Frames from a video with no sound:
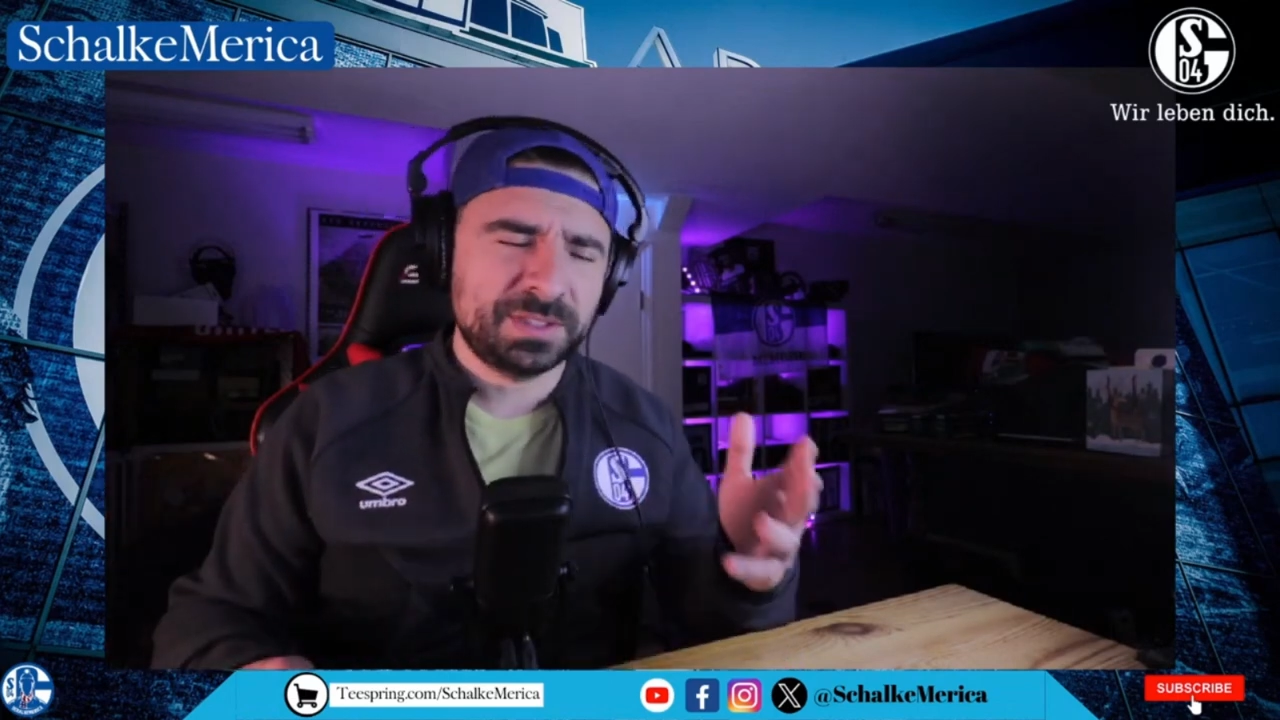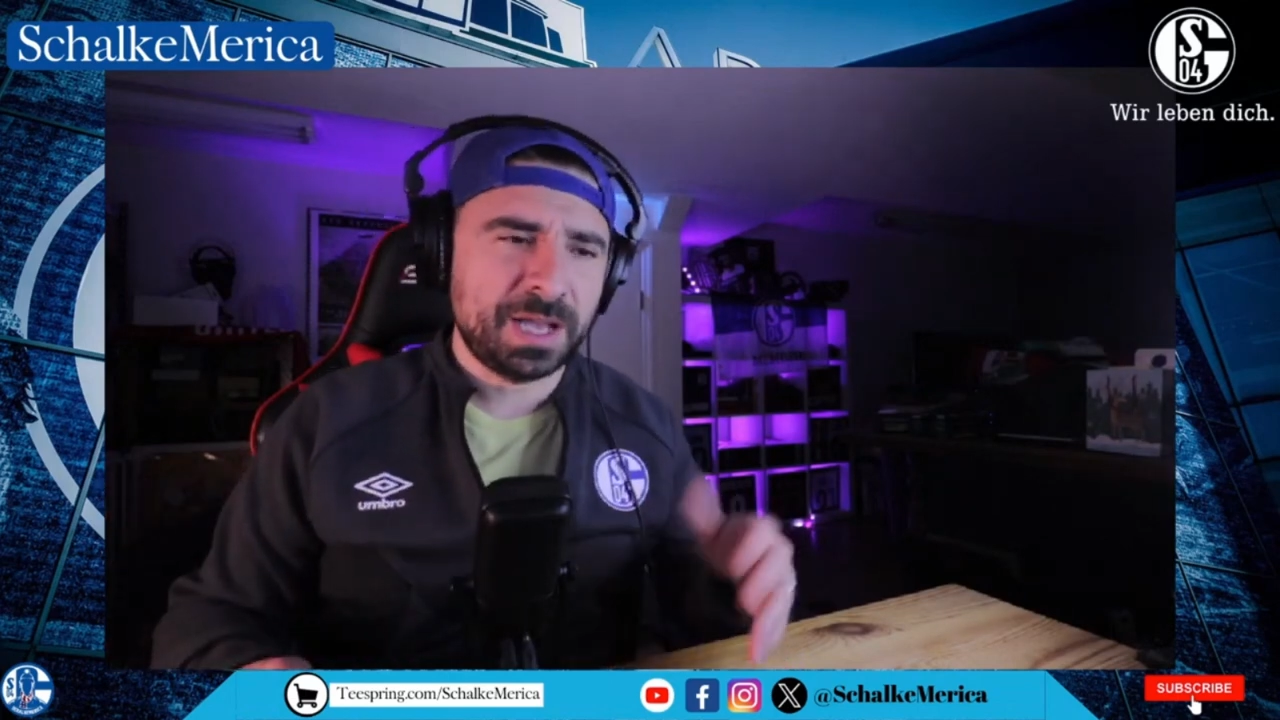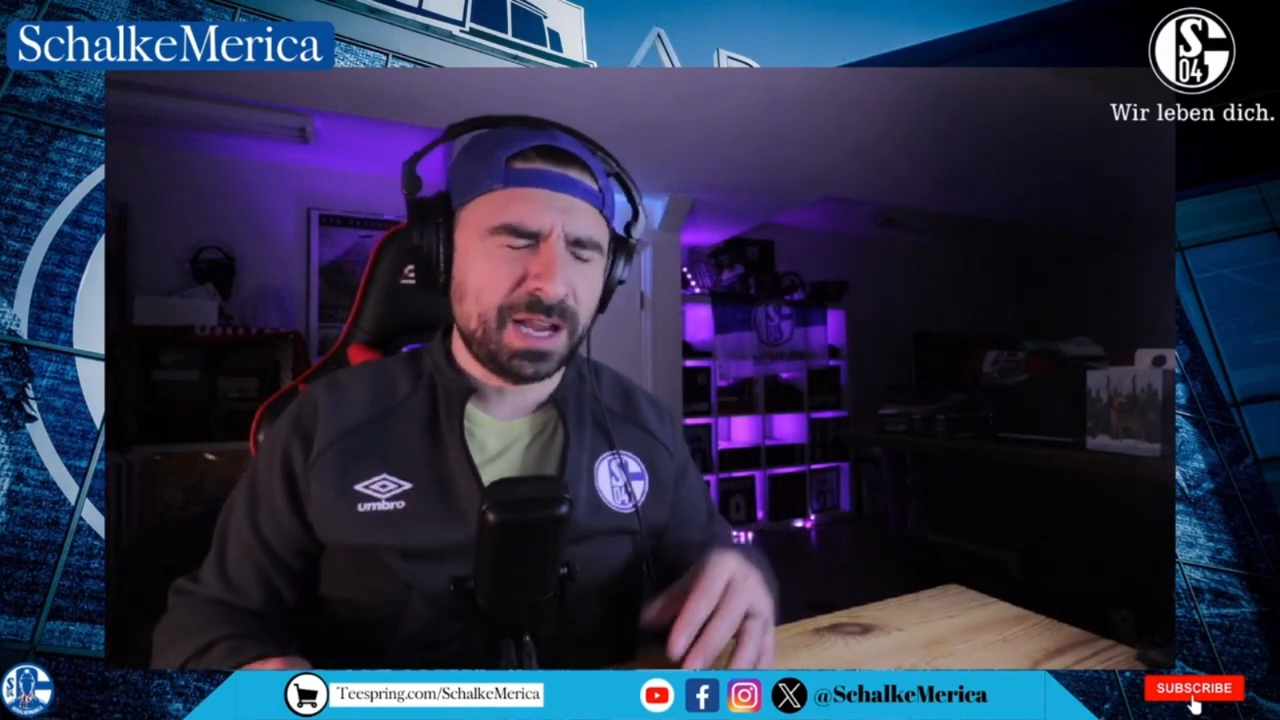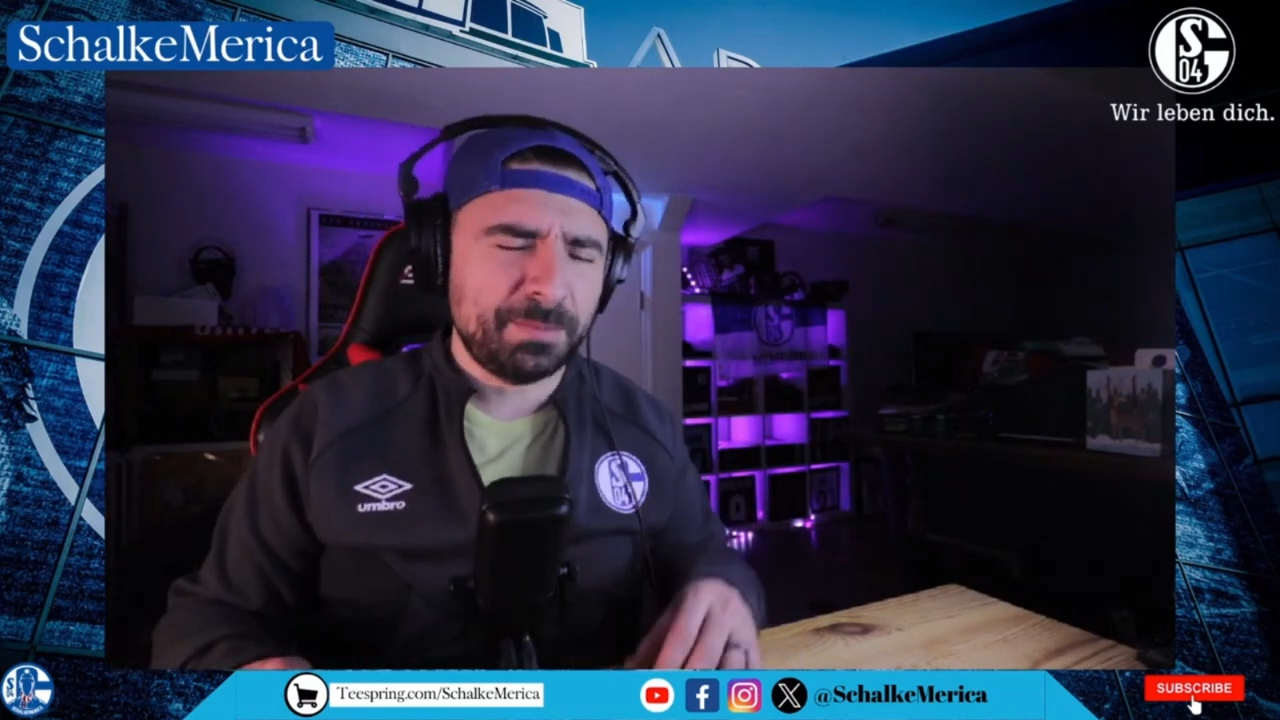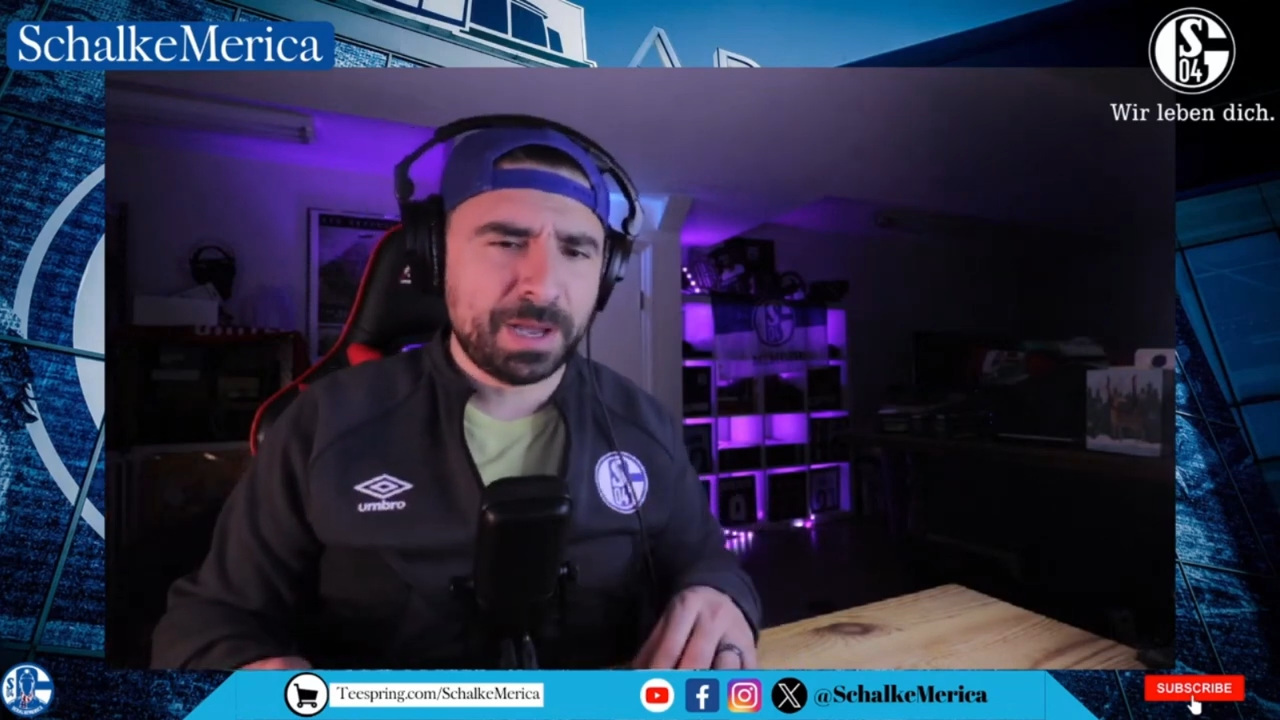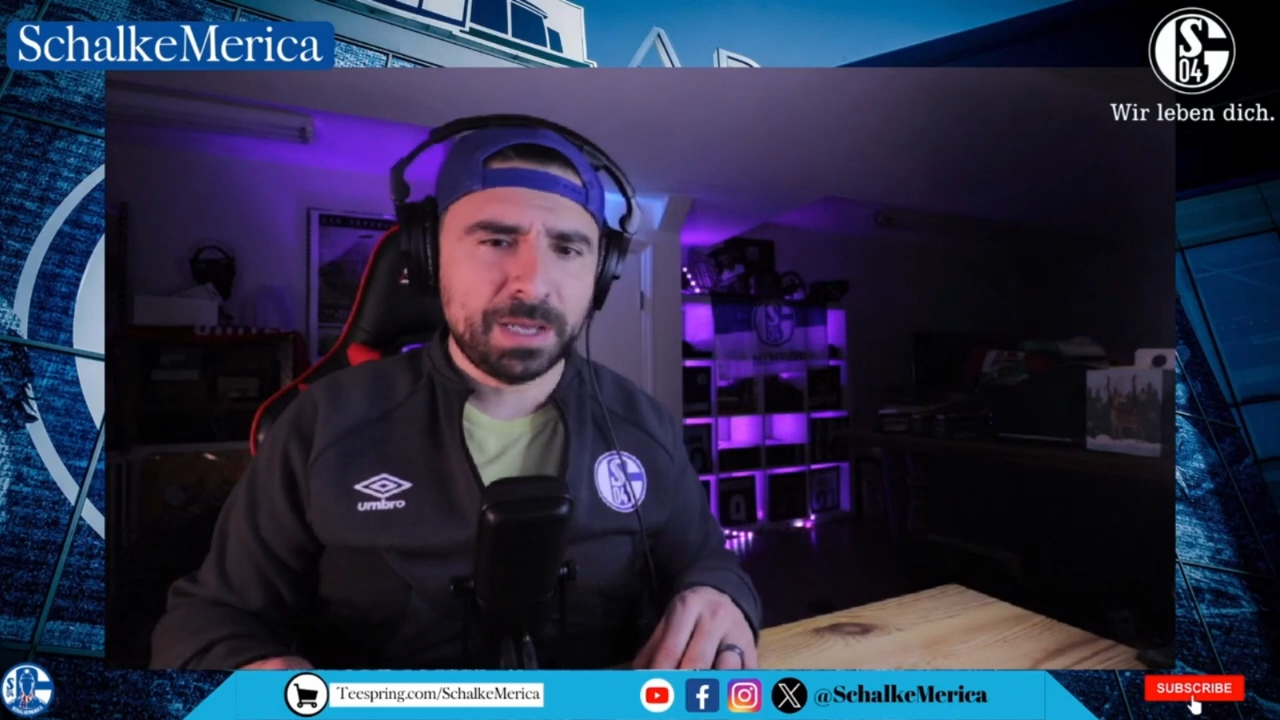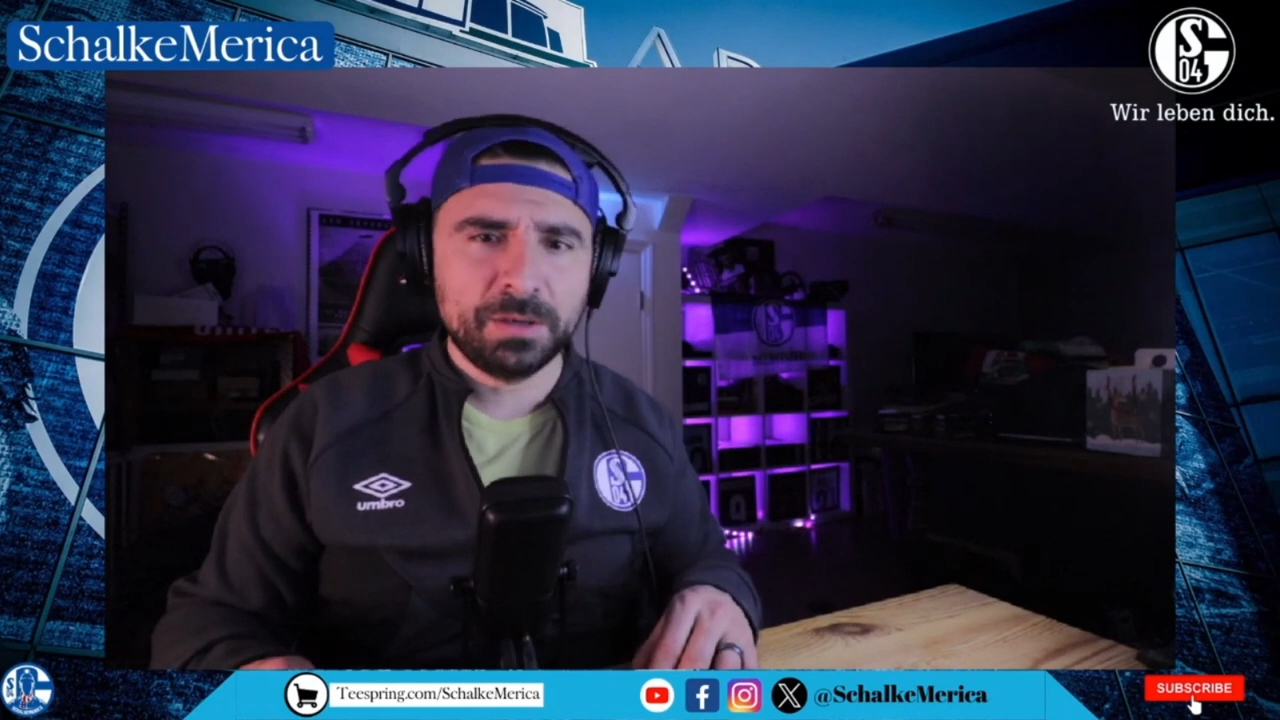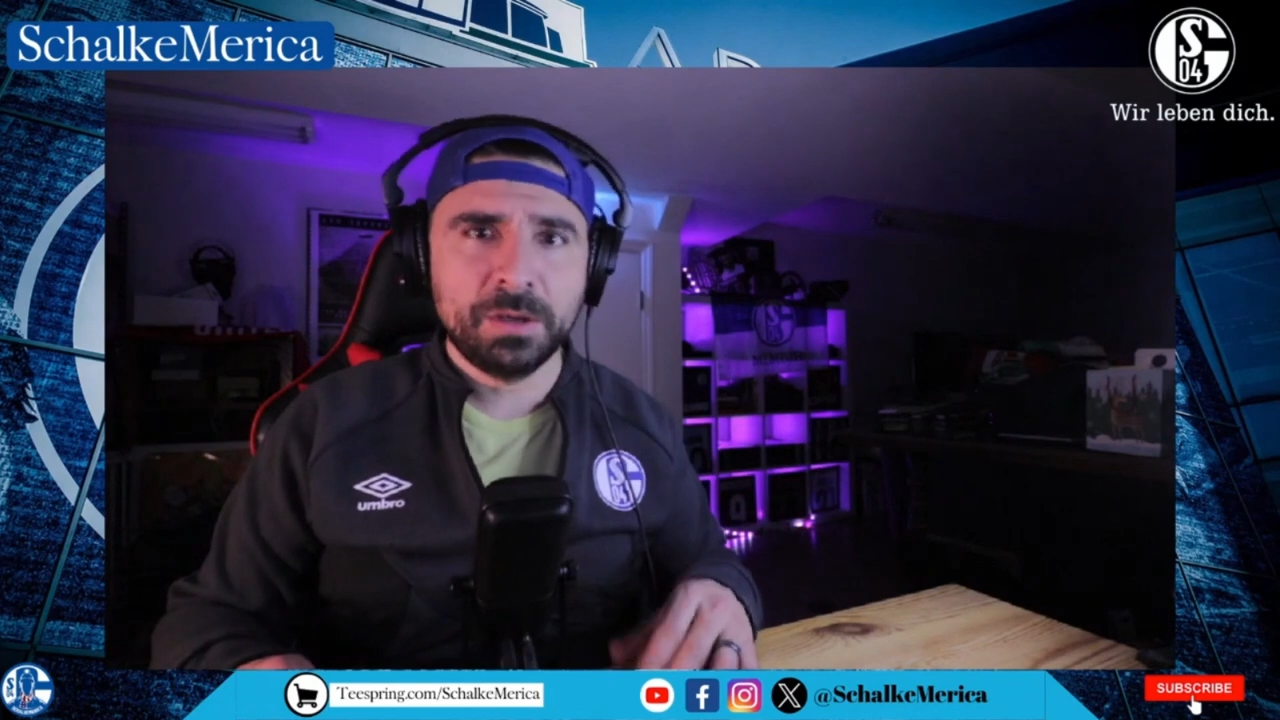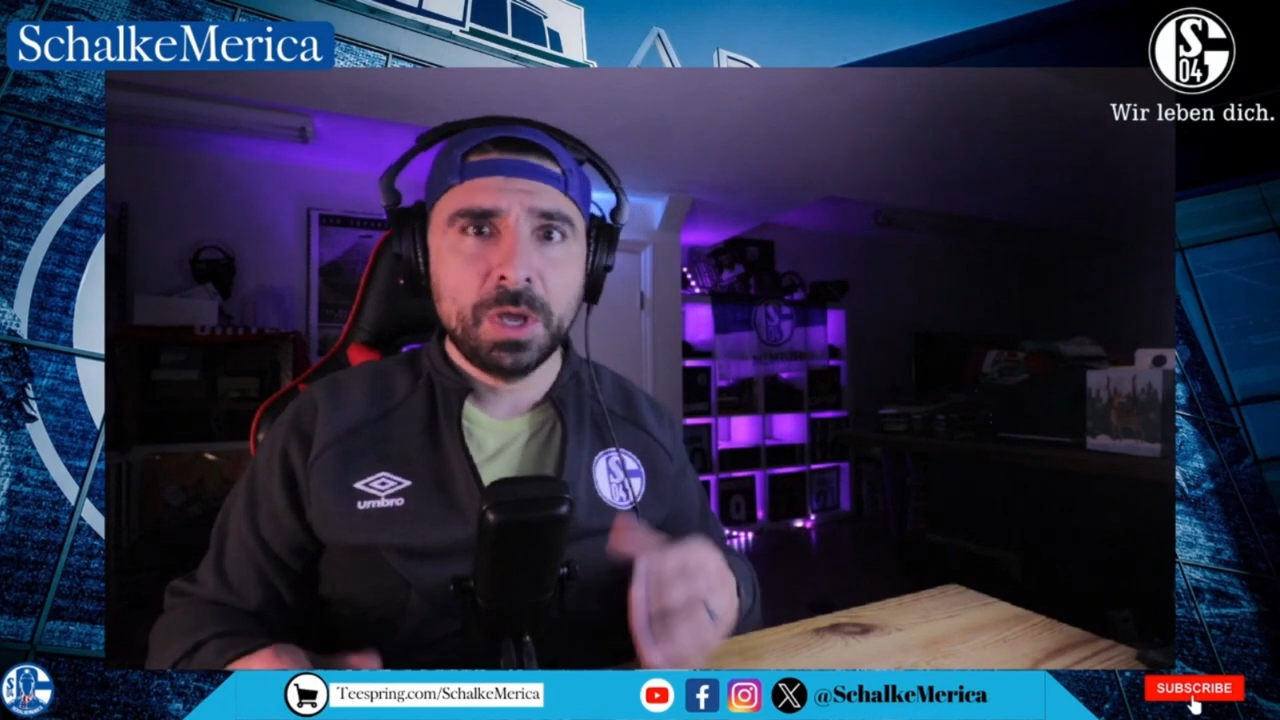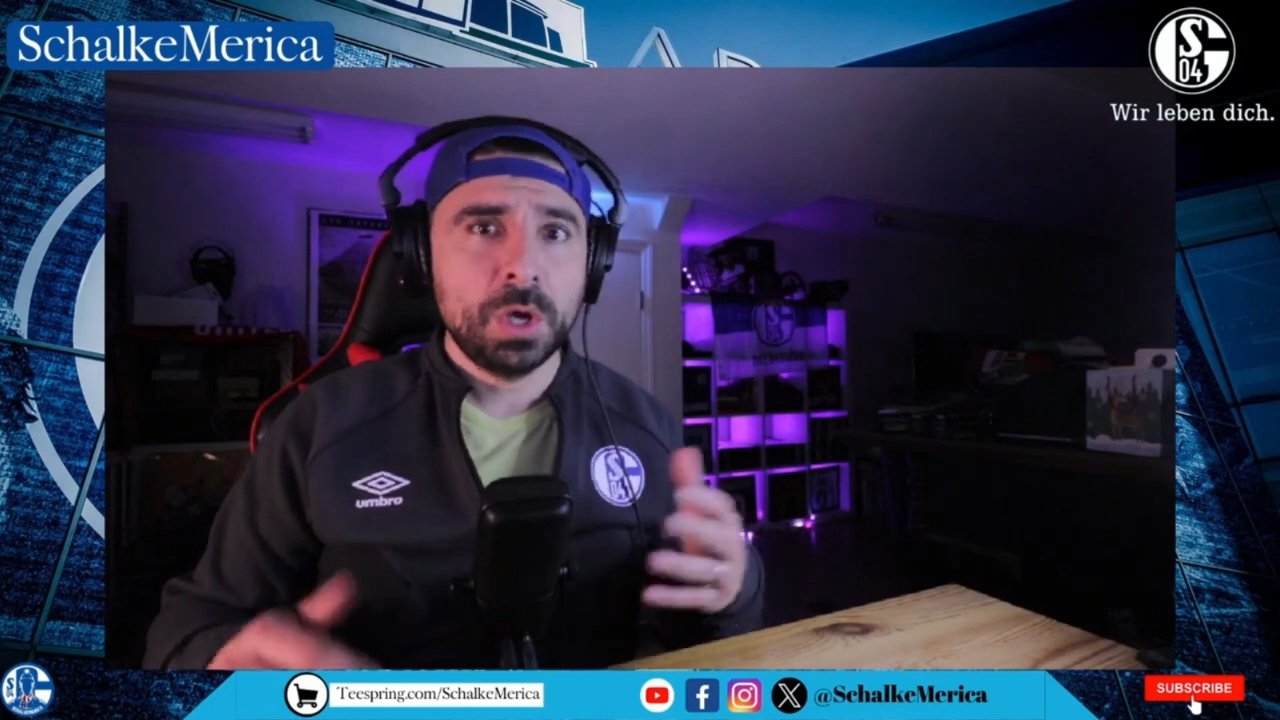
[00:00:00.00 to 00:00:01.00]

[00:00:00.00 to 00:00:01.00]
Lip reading: Kahneman,